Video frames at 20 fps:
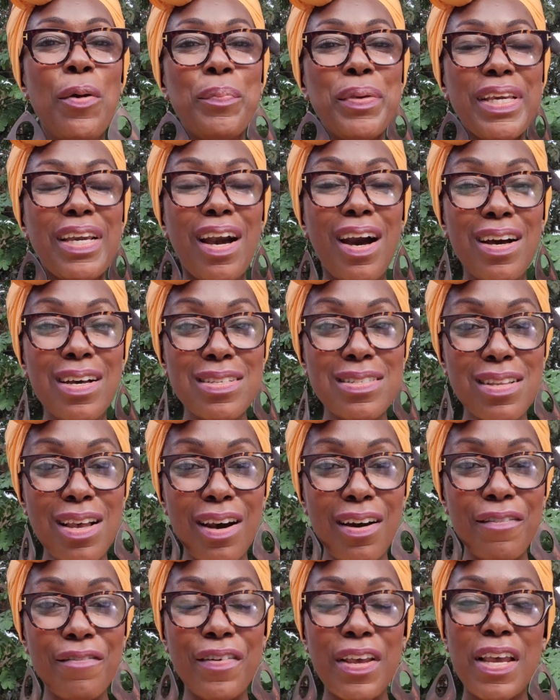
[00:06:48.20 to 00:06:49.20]
because
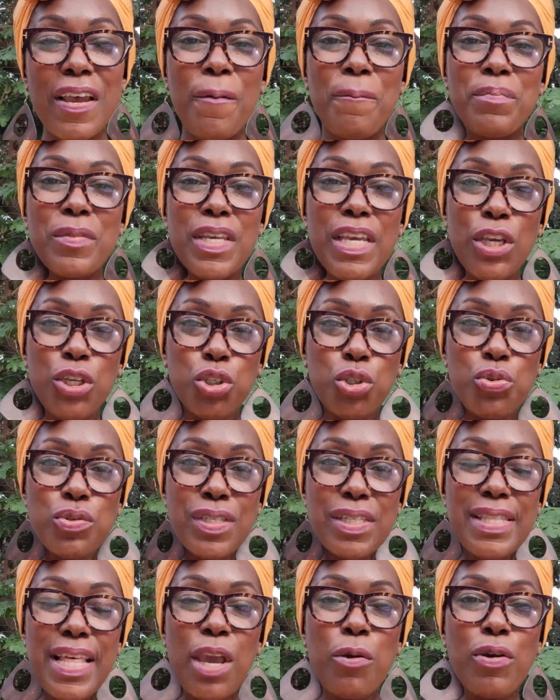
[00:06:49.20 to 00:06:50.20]
of the issues
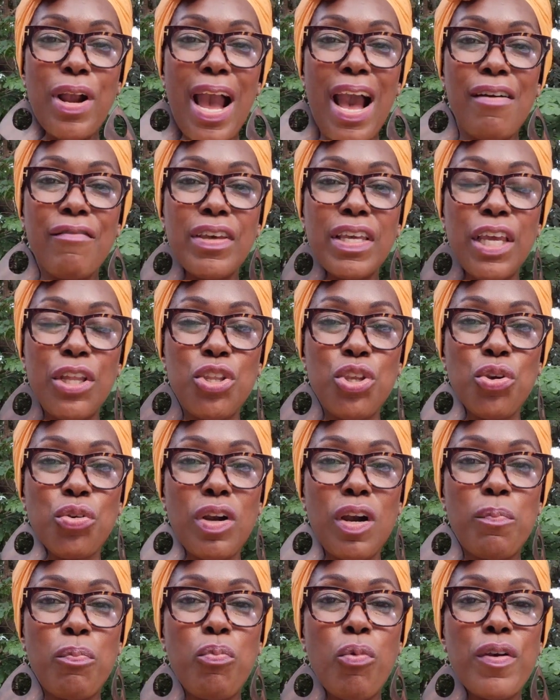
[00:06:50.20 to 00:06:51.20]
that they were having in
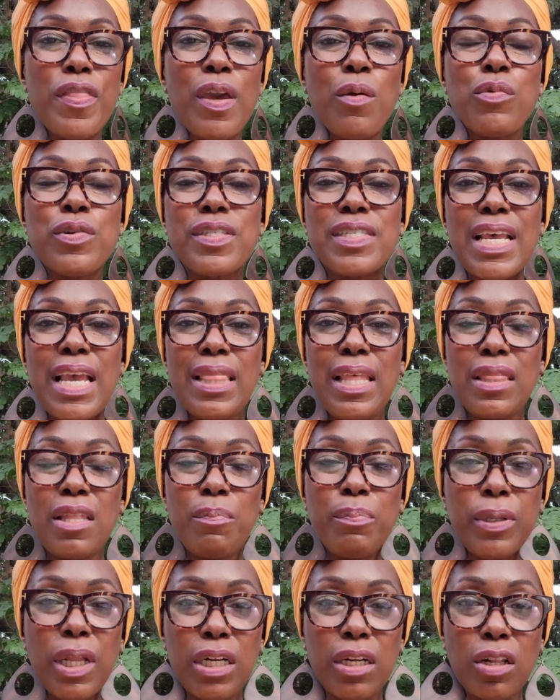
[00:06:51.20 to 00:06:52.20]
Europe, where they were saying that the
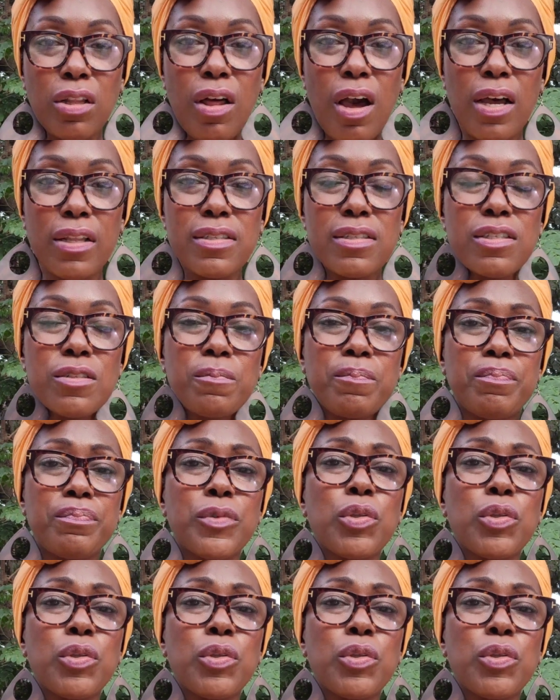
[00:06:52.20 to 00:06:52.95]
blood clots,